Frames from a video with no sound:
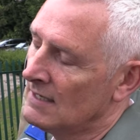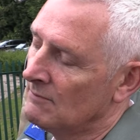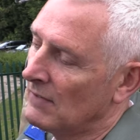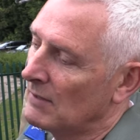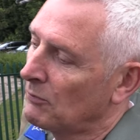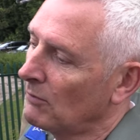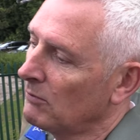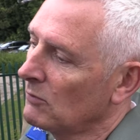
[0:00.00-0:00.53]

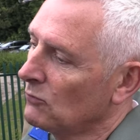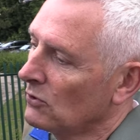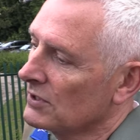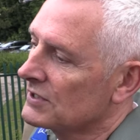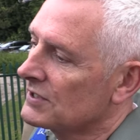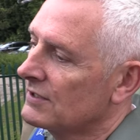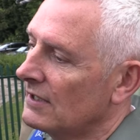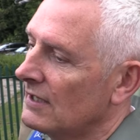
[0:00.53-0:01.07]
My problem
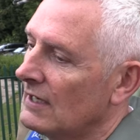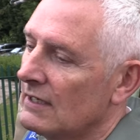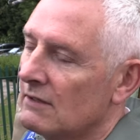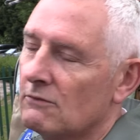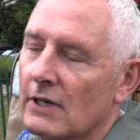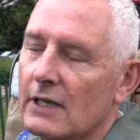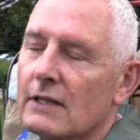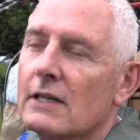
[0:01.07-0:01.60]
was that I
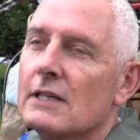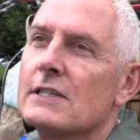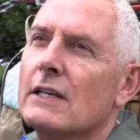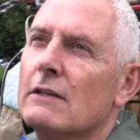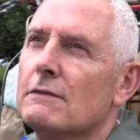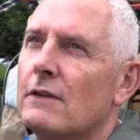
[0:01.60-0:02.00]
hadn't recognised how